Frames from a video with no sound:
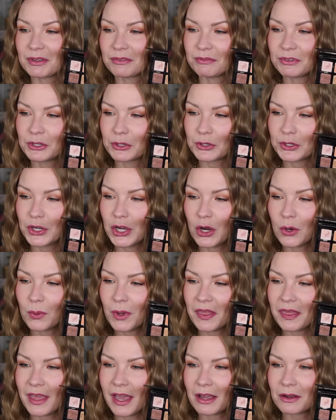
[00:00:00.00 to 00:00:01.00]
if you're
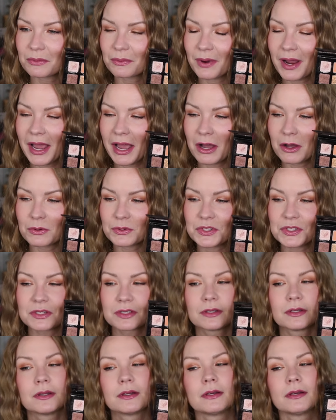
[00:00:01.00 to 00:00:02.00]
going that route,
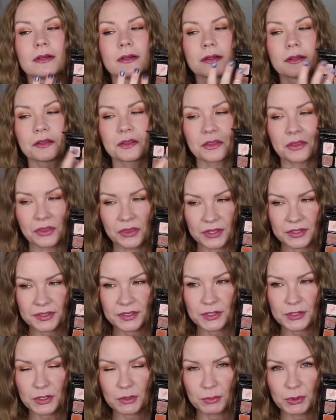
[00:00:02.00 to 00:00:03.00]

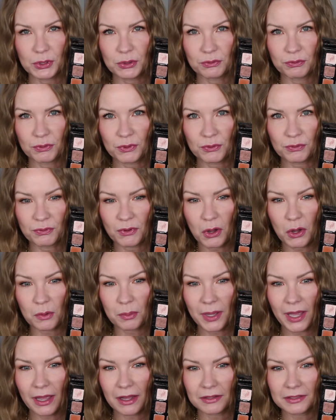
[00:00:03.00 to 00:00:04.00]
this is a beautiful fall
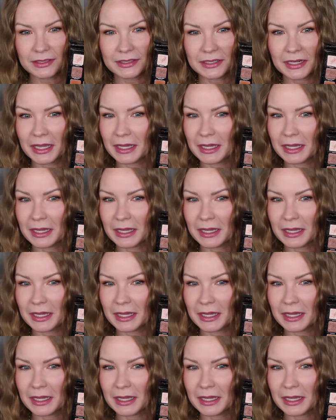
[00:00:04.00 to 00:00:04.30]
palette.